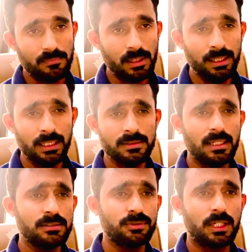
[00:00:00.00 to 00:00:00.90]
it is
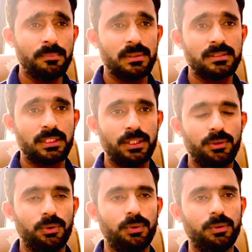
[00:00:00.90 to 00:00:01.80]
also compulsory
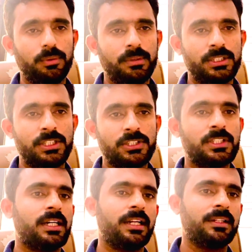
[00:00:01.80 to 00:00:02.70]
to be
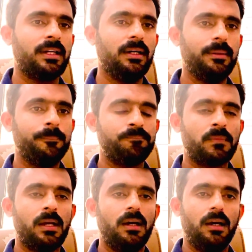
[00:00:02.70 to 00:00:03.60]
registered in the
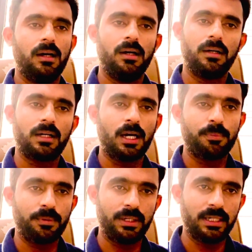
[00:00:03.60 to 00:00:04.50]

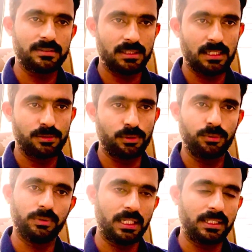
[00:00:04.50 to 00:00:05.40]
corporate tax also to
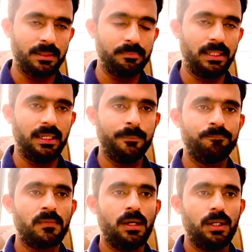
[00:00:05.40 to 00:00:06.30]
that company.
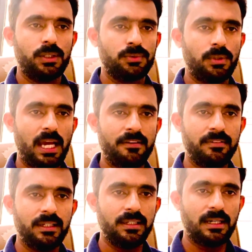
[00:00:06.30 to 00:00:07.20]
So
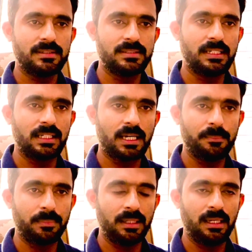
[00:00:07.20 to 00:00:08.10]
every resident
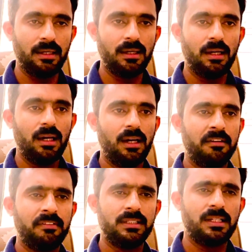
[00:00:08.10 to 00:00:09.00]
company,
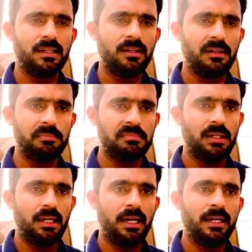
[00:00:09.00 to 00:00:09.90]
whether
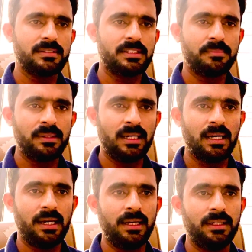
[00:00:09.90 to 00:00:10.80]
it is in
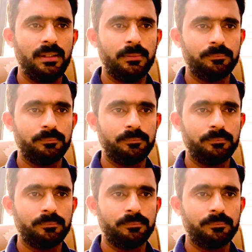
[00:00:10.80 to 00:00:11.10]
mainland